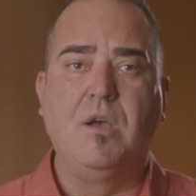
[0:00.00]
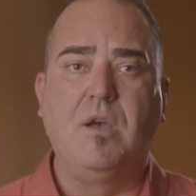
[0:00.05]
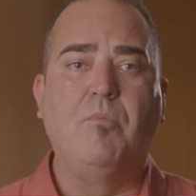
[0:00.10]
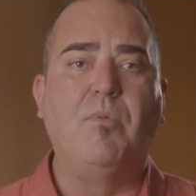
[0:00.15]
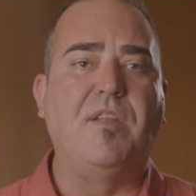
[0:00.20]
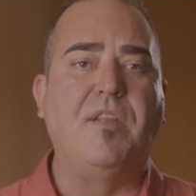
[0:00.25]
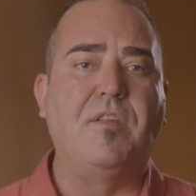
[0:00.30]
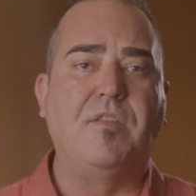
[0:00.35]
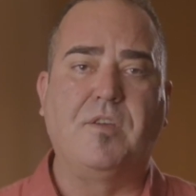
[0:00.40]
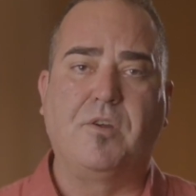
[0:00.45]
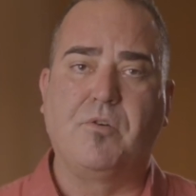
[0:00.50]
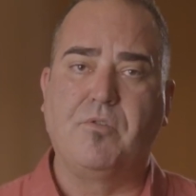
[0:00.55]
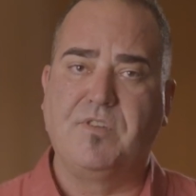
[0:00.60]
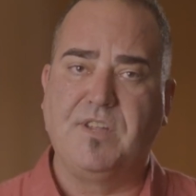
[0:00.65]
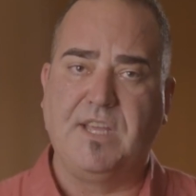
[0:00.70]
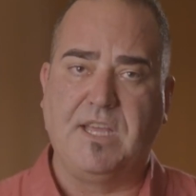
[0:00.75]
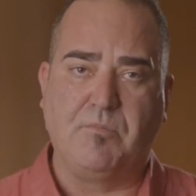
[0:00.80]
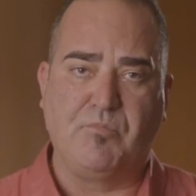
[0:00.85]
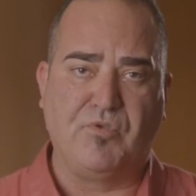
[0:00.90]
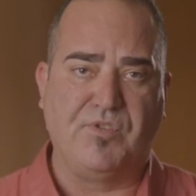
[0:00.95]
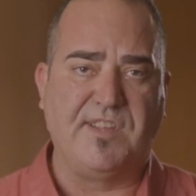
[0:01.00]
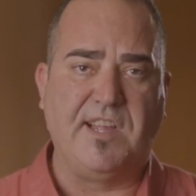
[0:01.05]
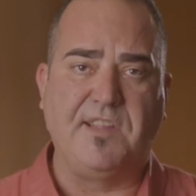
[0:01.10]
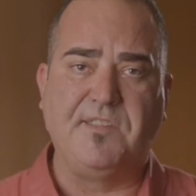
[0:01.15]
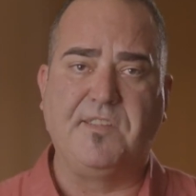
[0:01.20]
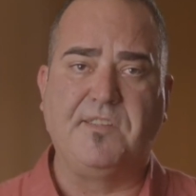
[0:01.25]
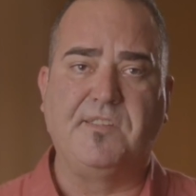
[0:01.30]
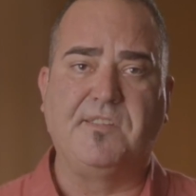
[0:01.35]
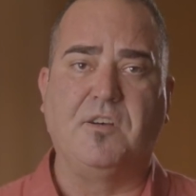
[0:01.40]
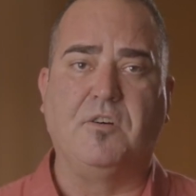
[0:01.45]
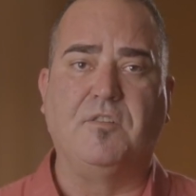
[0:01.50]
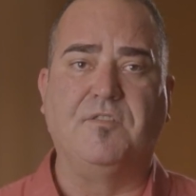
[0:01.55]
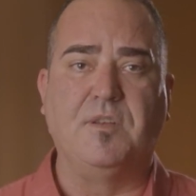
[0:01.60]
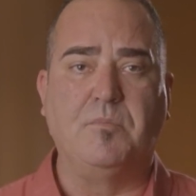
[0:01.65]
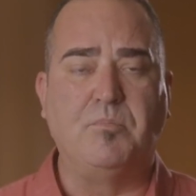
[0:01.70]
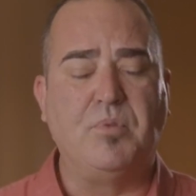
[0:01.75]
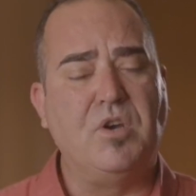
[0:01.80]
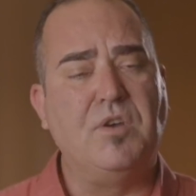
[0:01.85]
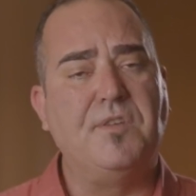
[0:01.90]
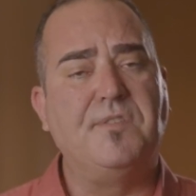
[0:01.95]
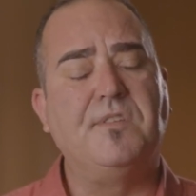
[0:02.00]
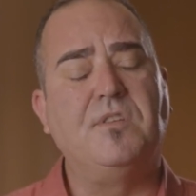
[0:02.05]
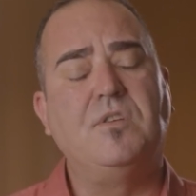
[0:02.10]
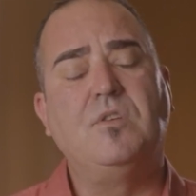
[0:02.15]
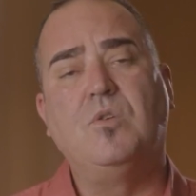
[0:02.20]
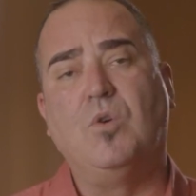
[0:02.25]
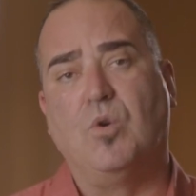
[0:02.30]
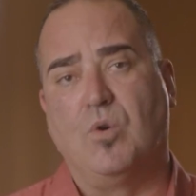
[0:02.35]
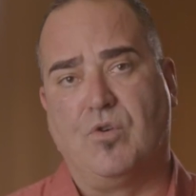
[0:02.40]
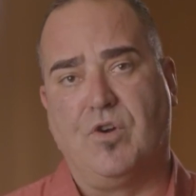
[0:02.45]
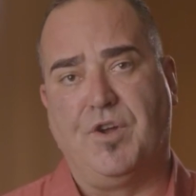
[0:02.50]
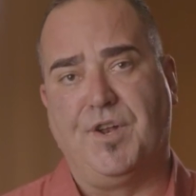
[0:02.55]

whether the critique presents itself in person or